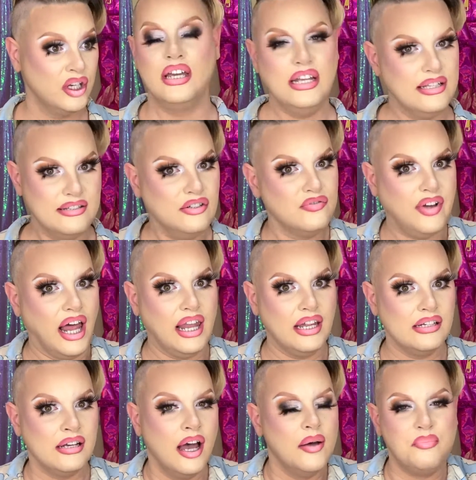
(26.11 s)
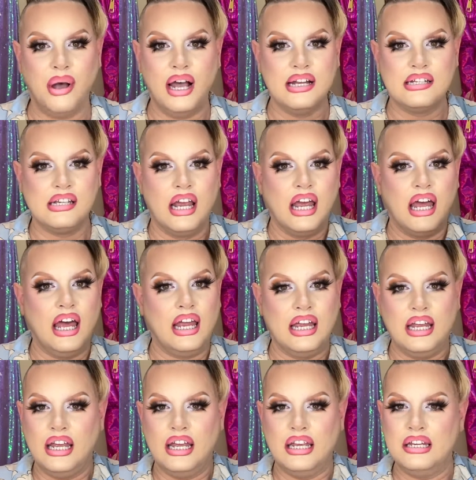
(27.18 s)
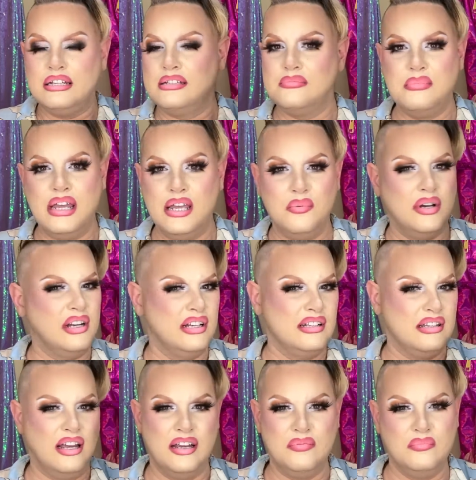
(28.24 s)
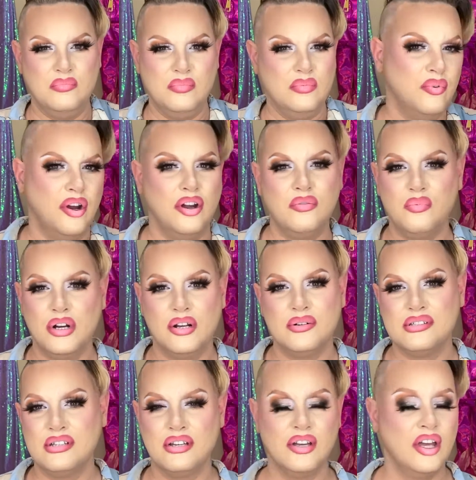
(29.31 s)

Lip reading: It's still valid, but it's me when I was